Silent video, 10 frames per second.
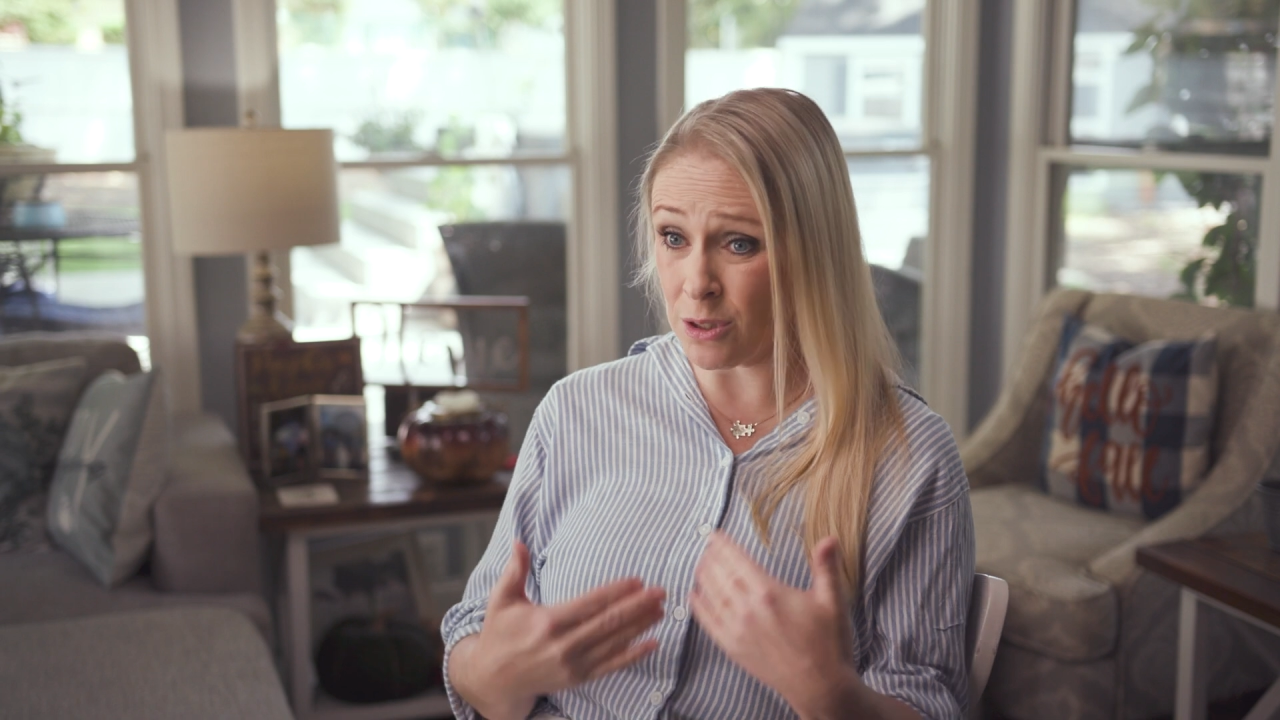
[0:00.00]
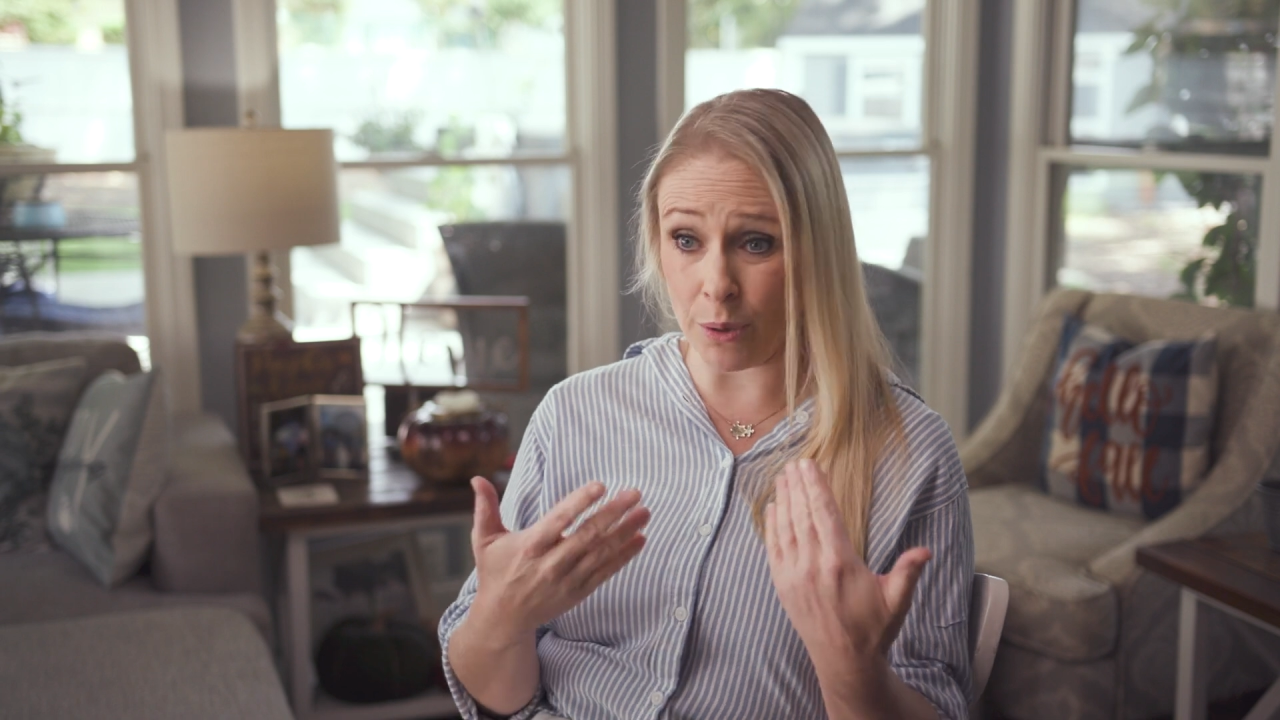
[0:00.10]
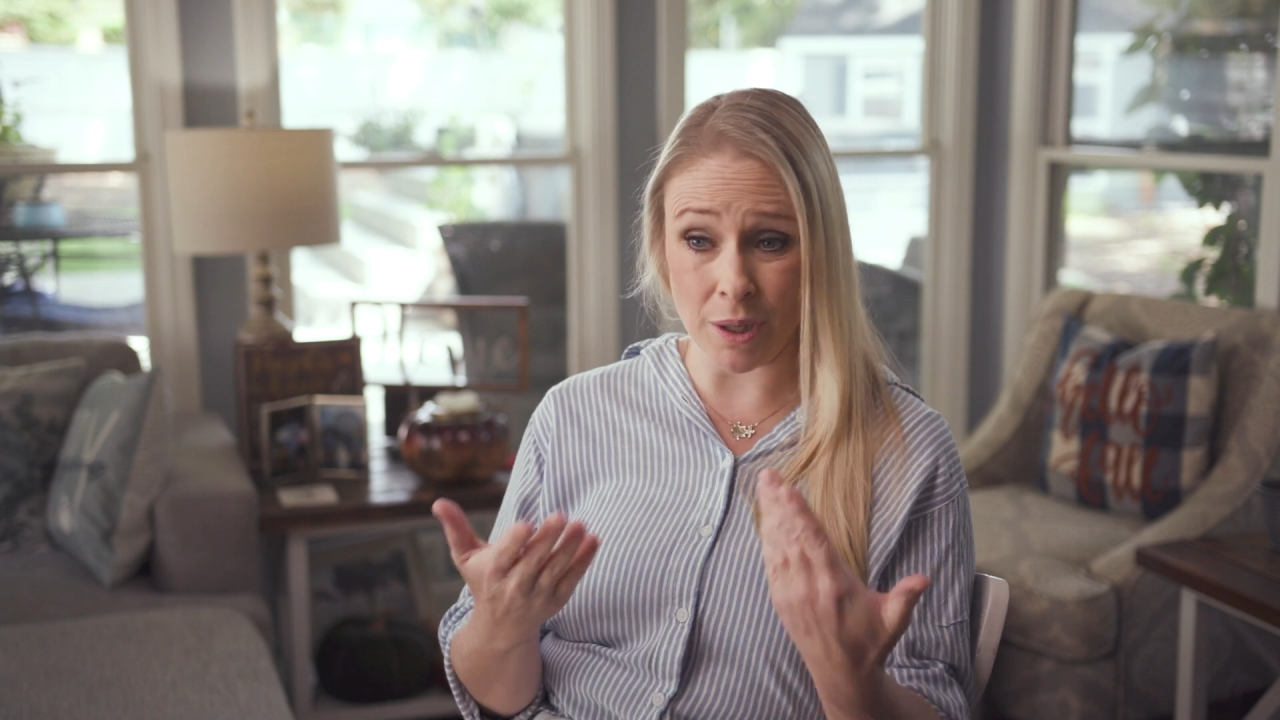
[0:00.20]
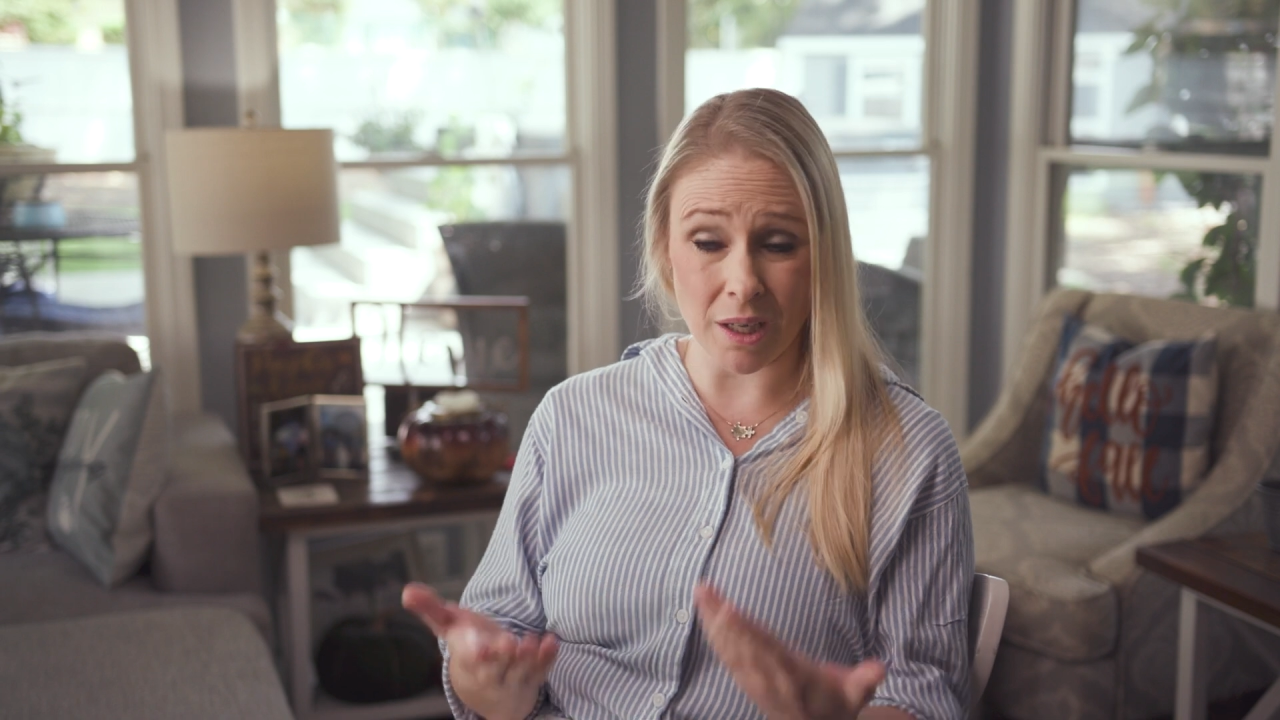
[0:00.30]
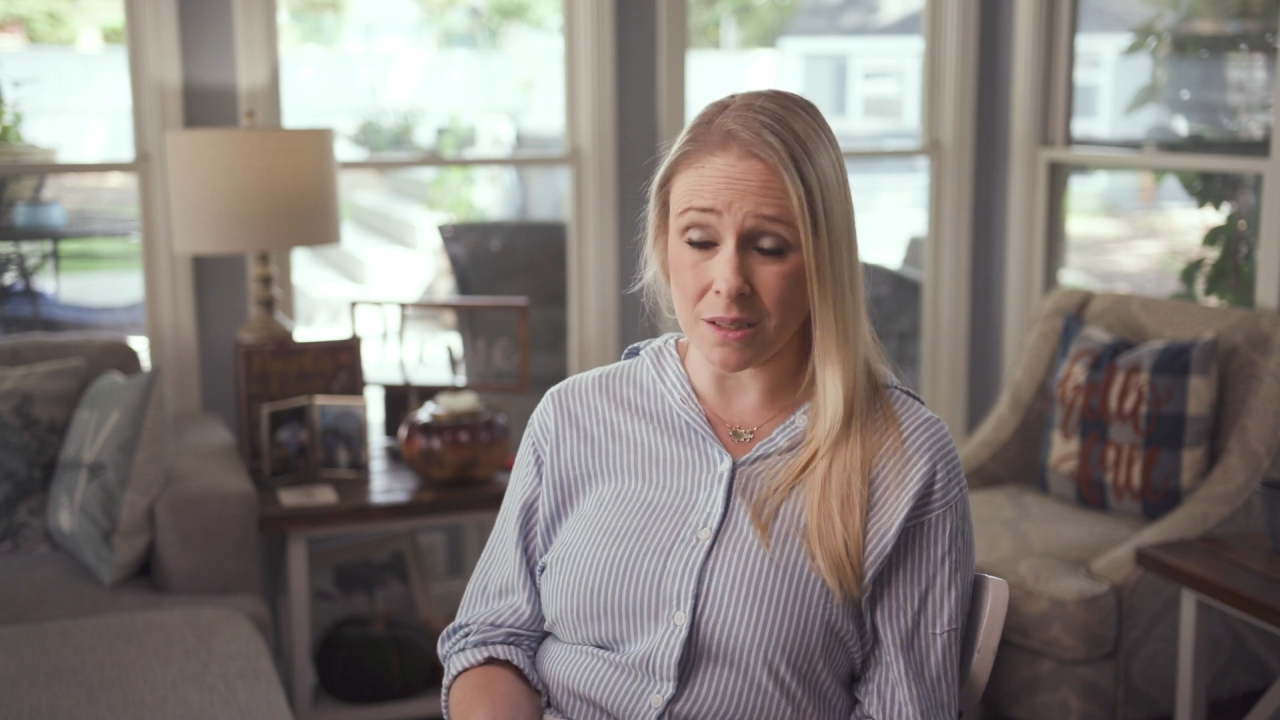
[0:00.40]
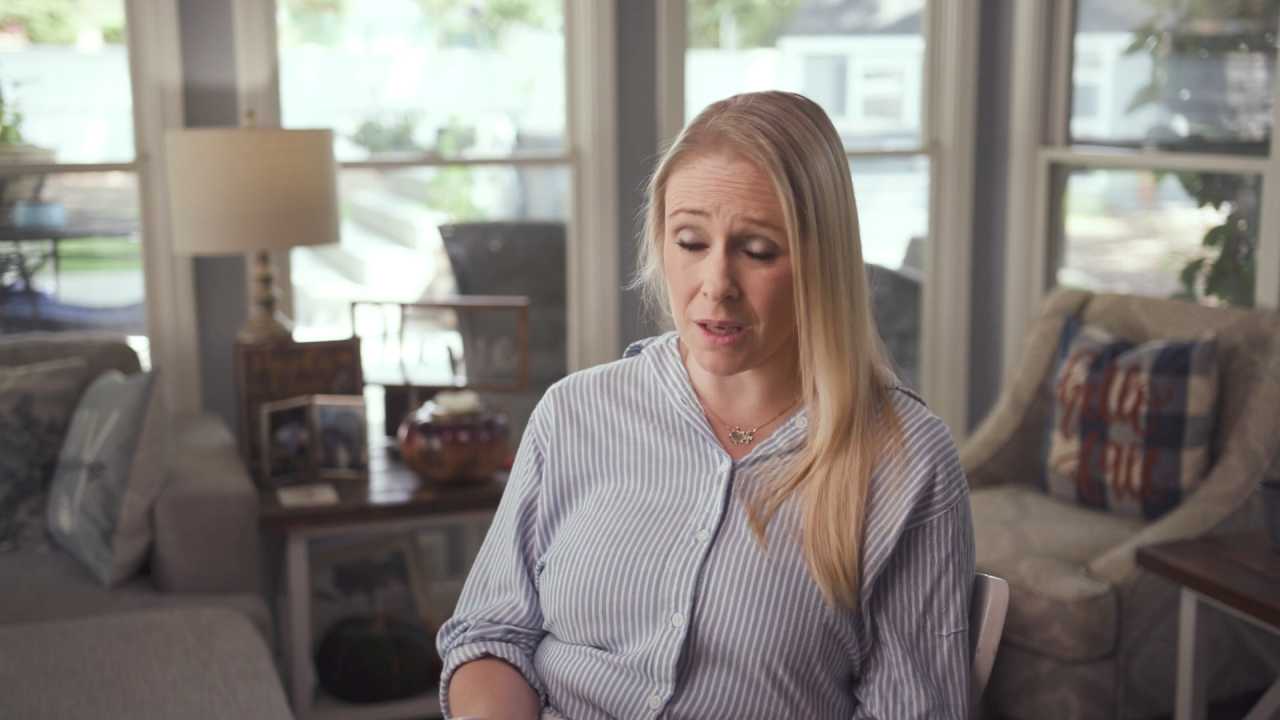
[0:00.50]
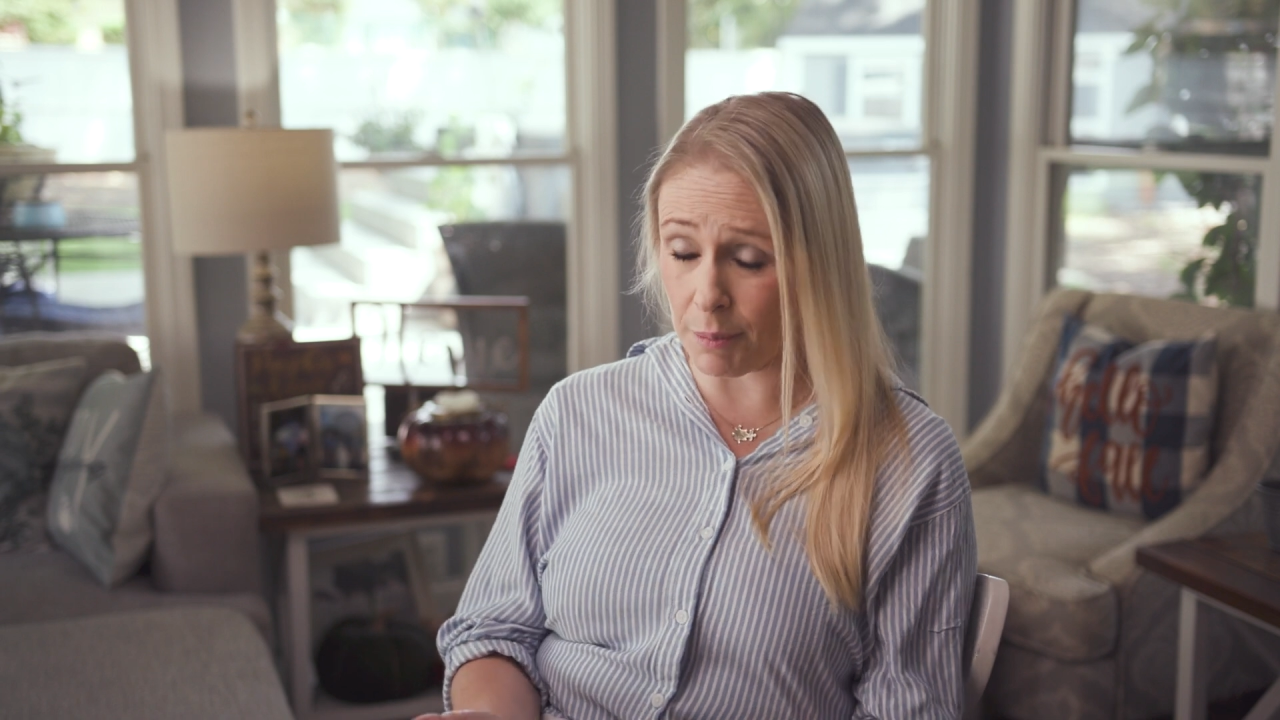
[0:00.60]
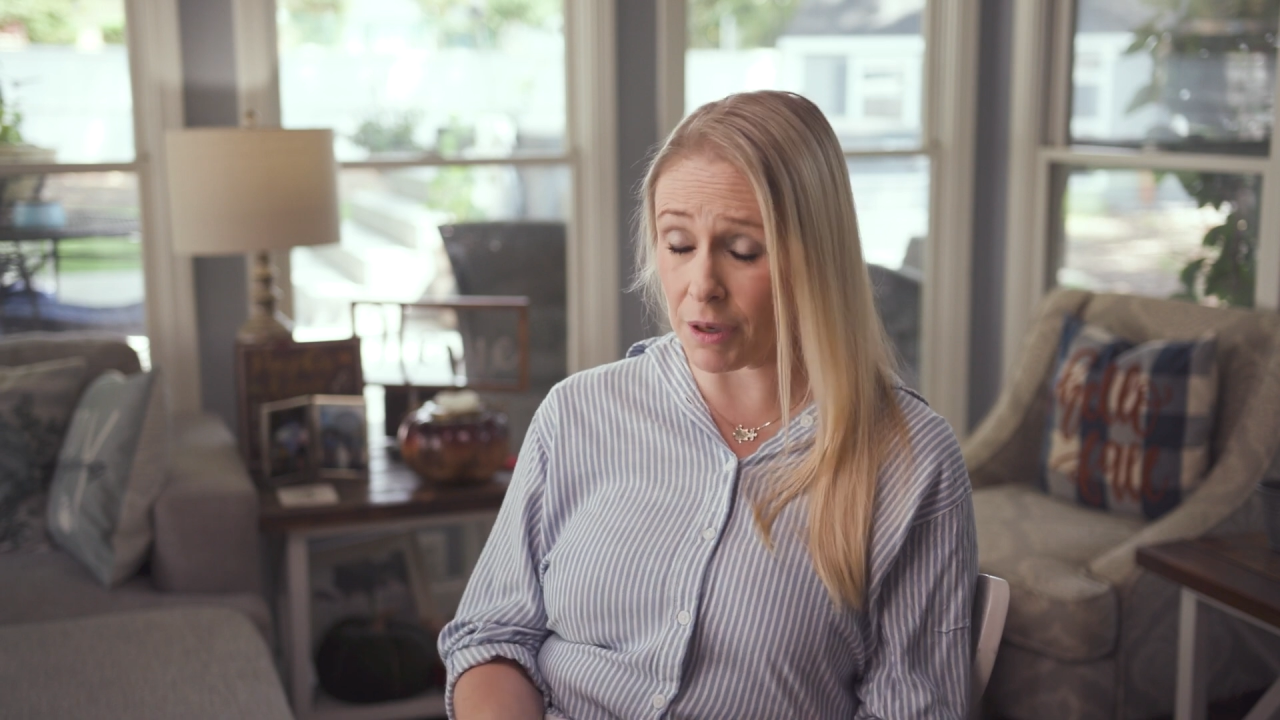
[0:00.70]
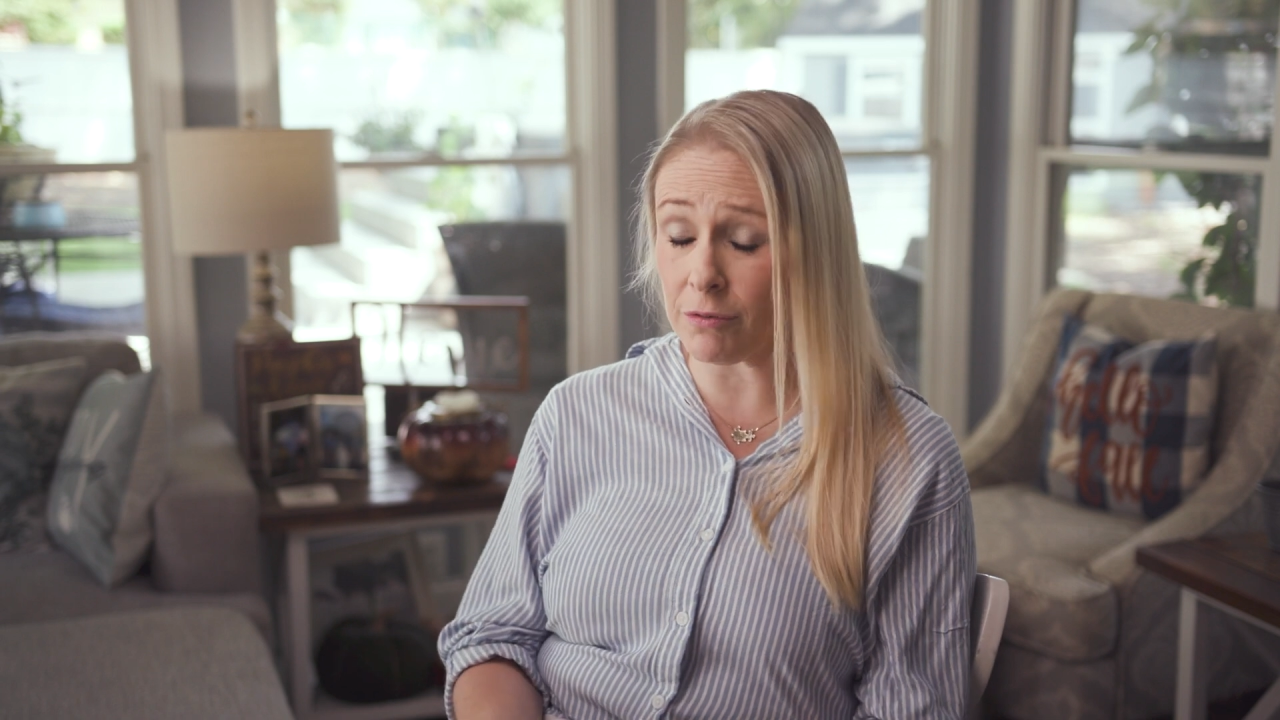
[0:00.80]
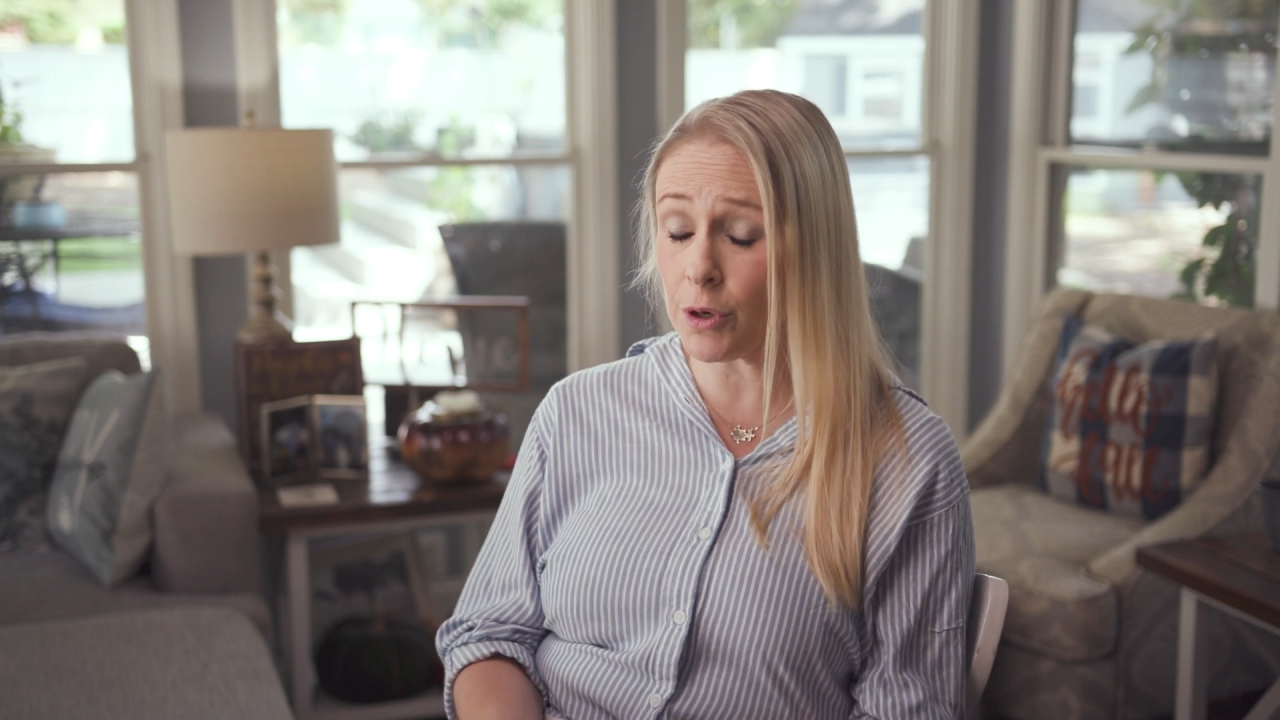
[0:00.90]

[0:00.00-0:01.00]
knowing that it's coming